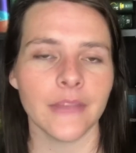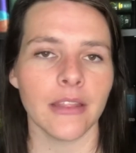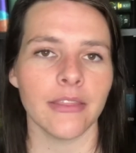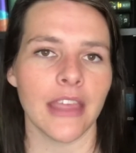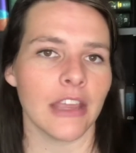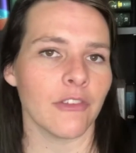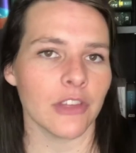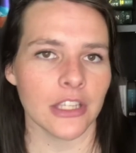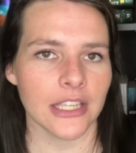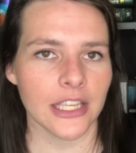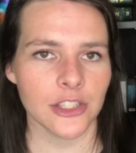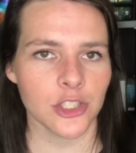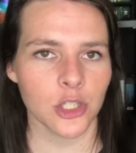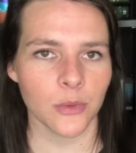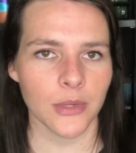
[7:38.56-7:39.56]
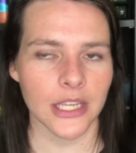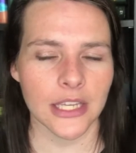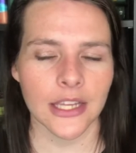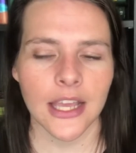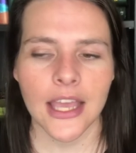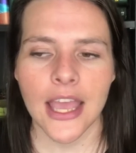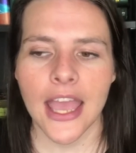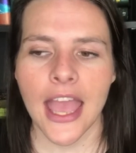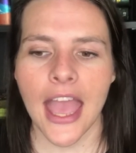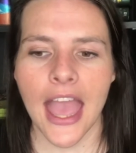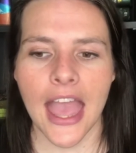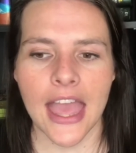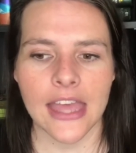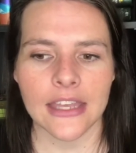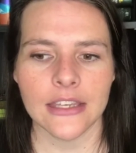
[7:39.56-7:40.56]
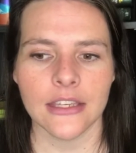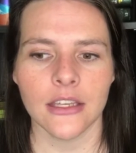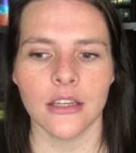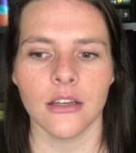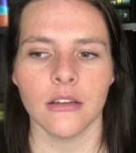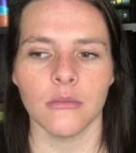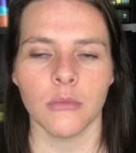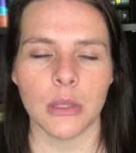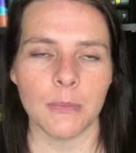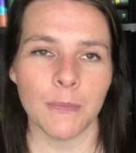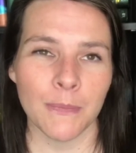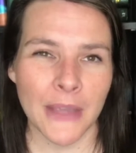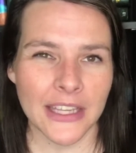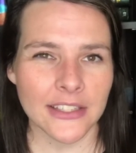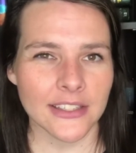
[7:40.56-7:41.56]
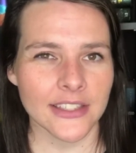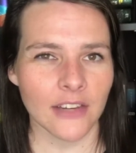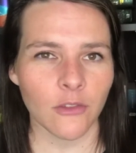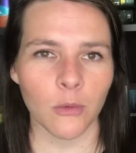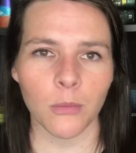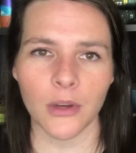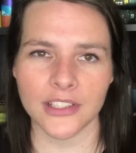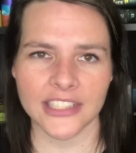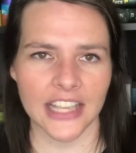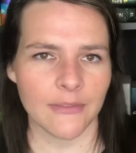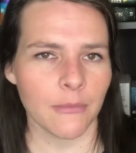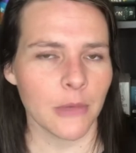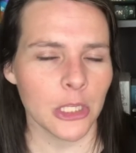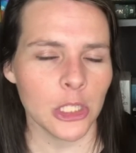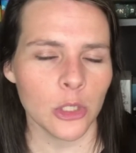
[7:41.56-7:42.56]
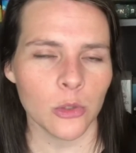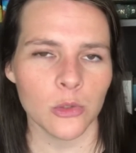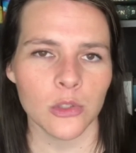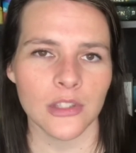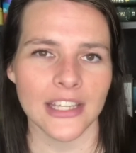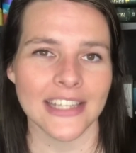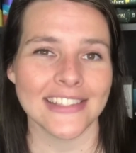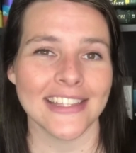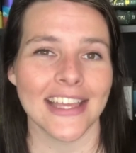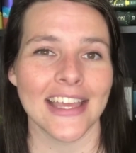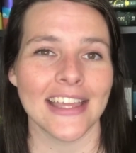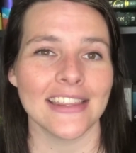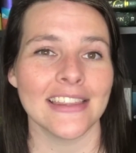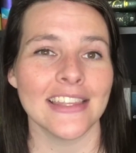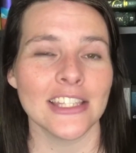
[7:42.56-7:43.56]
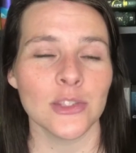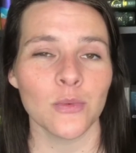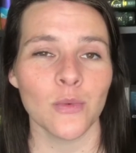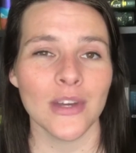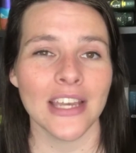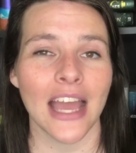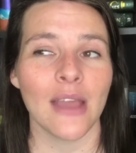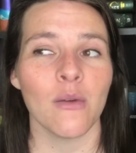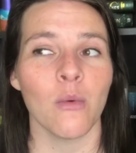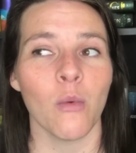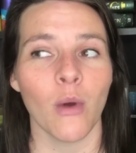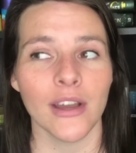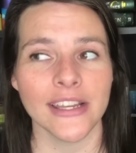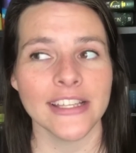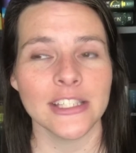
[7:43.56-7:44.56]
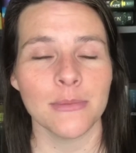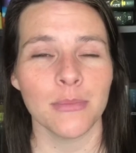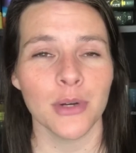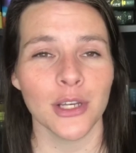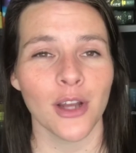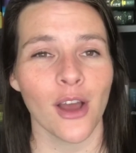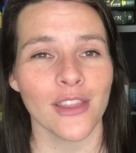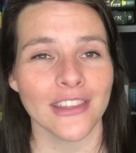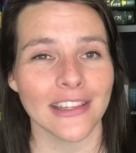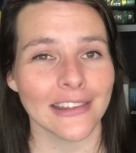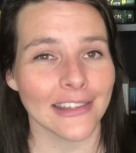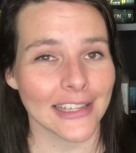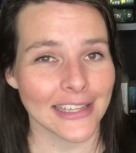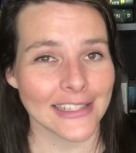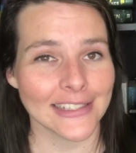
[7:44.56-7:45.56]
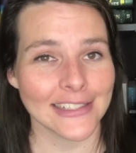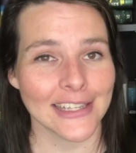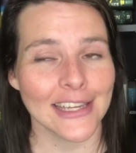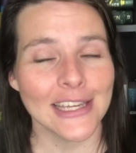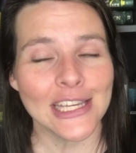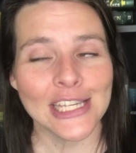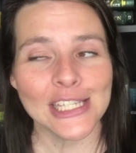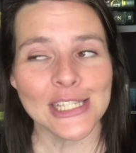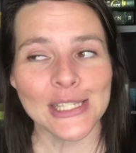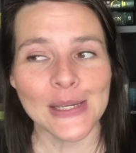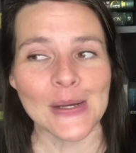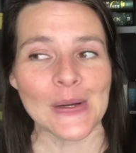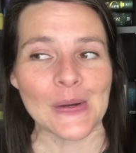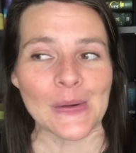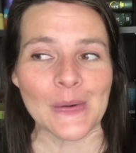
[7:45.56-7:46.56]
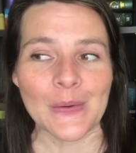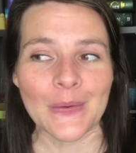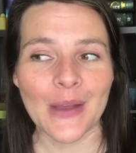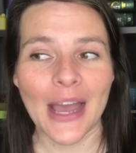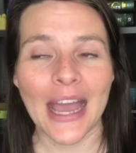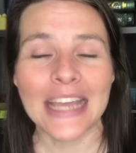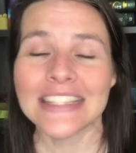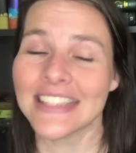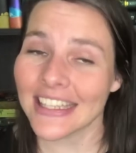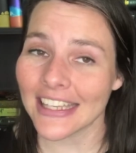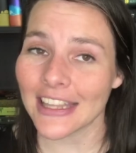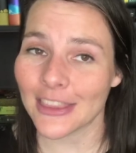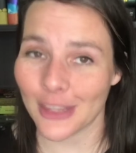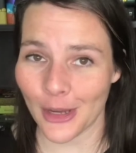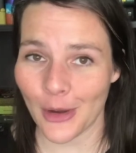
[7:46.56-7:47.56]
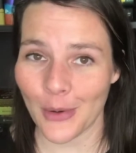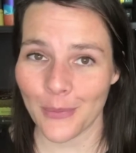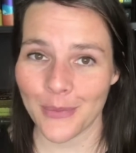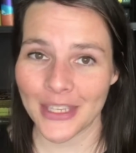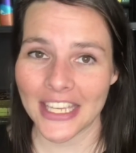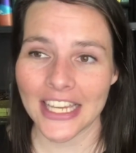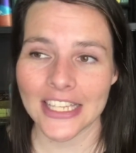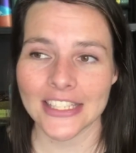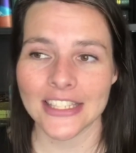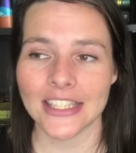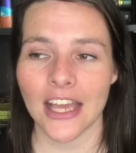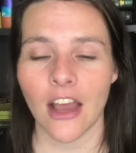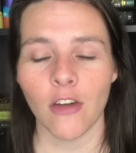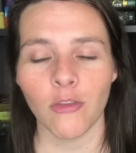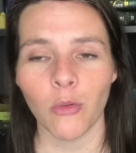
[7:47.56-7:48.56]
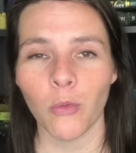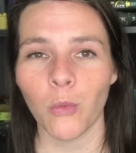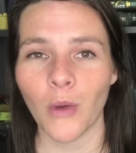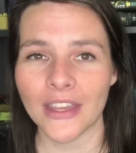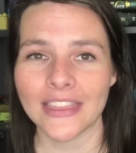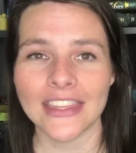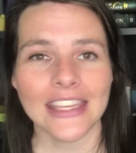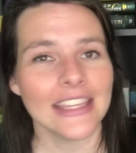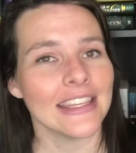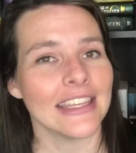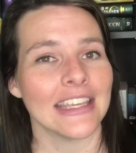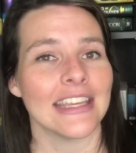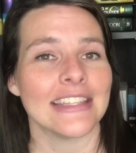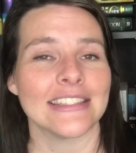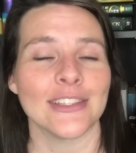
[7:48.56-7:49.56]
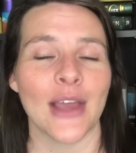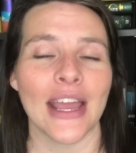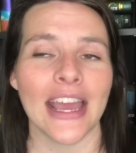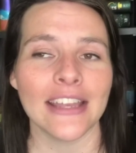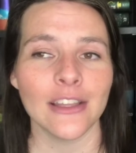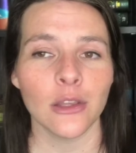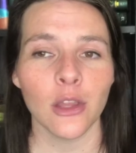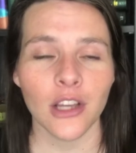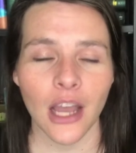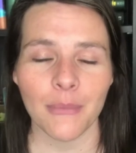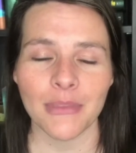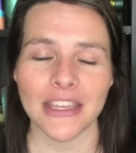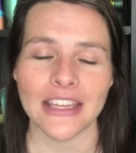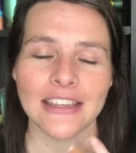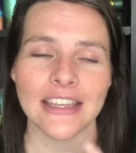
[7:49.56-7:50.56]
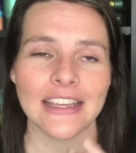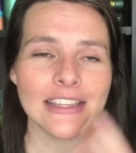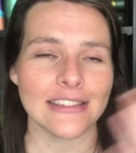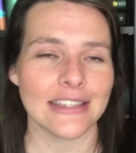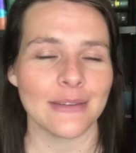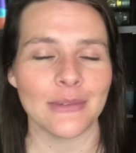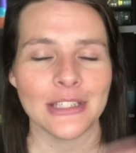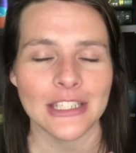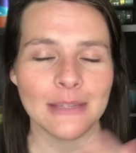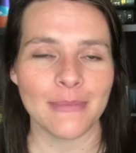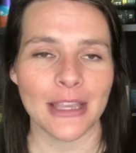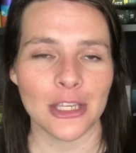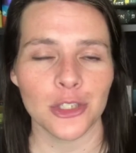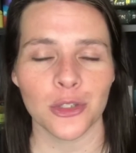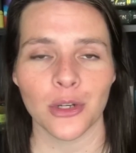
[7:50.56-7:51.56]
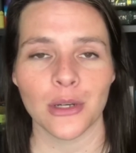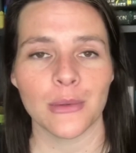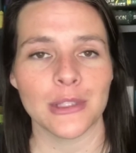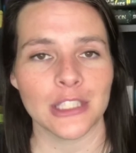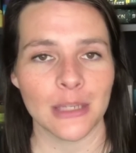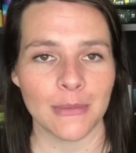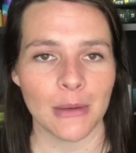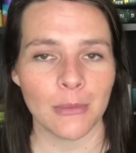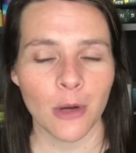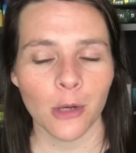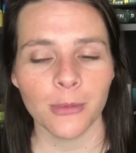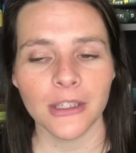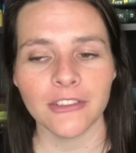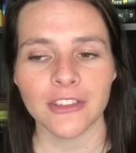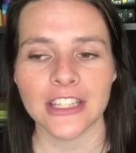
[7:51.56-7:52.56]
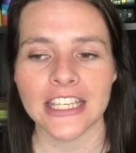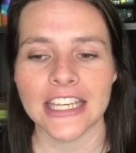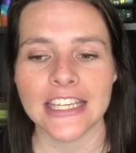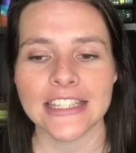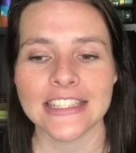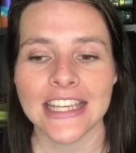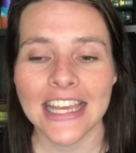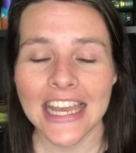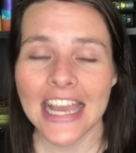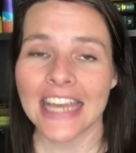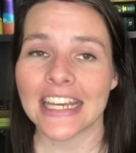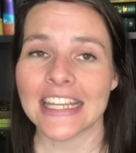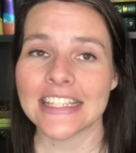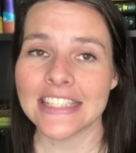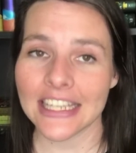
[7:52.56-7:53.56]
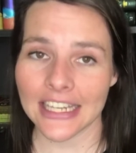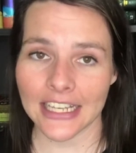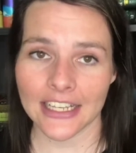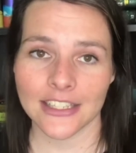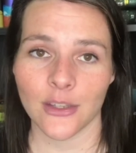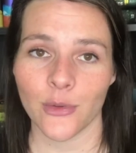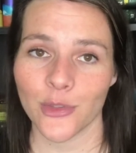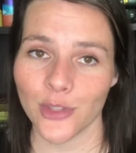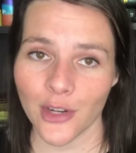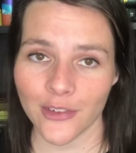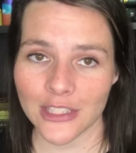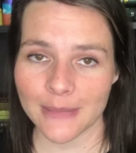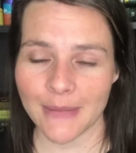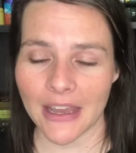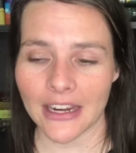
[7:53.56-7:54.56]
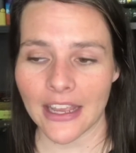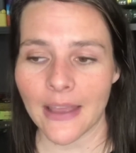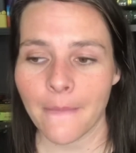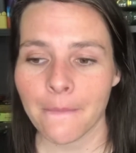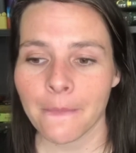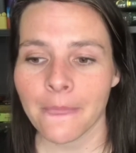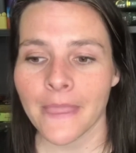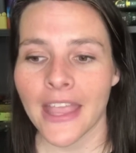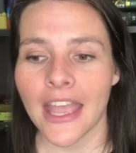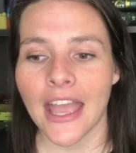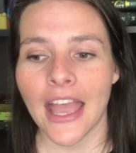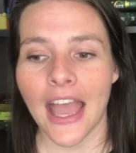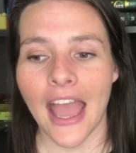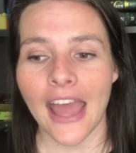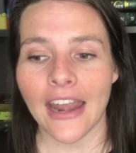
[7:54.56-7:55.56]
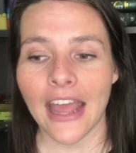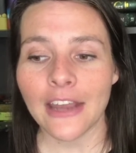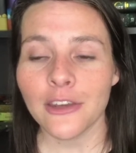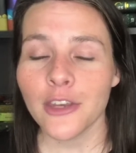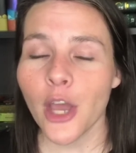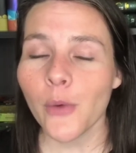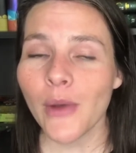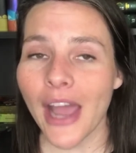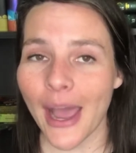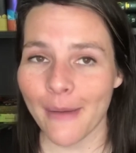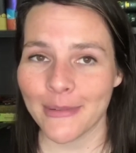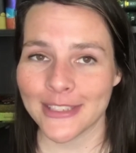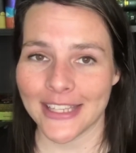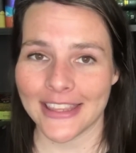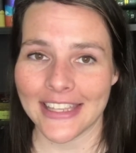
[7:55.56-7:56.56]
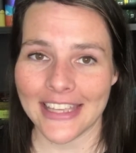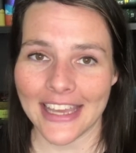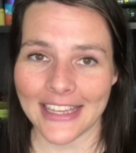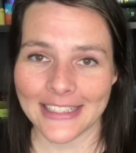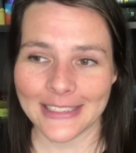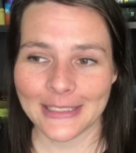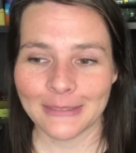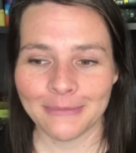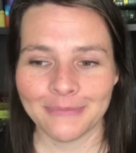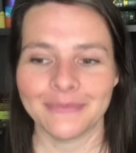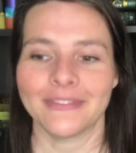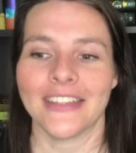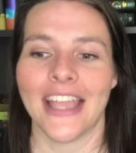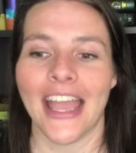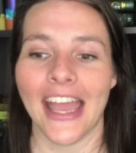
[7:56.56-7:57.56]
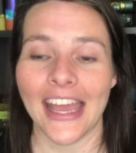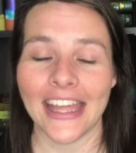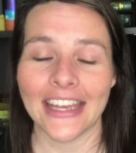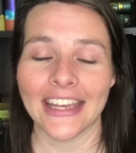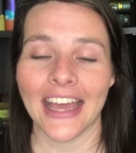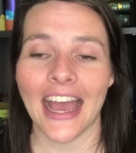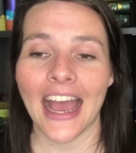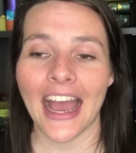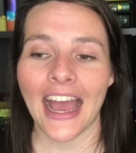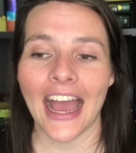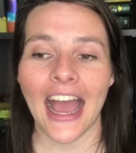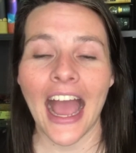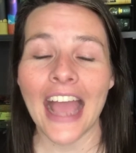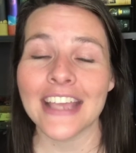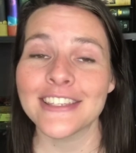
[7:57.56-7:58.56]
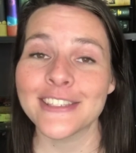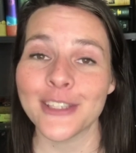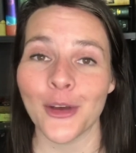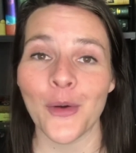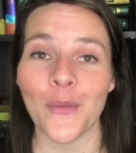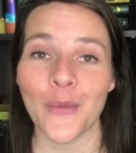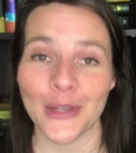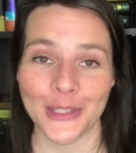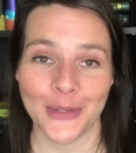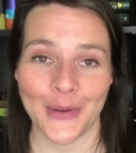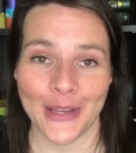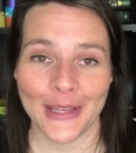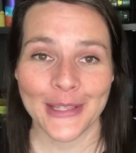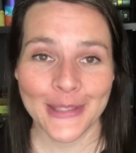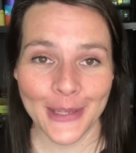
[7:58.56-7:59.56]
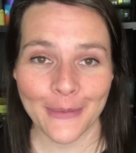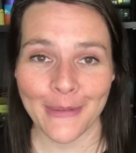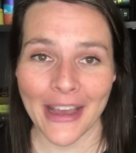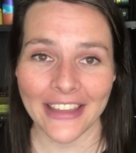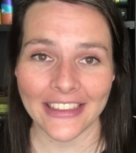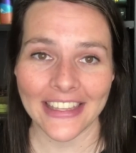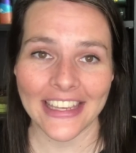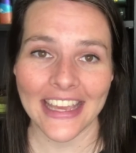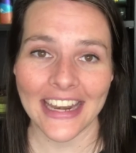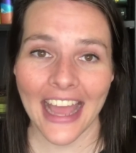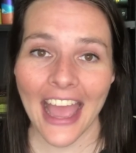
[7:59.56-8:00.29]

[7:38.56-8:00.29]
thing for the kids to read. And we picked several books, gave them a huge list, and this one I wanted to put on the list. So I didn't though, because of what the ending is. So I had to look up the ending because I wanted to make sure it was going to be appropriate for the kids, and I didn't because I was nervous about it. And I know what happens at the end, and I still want to read it so badly, and I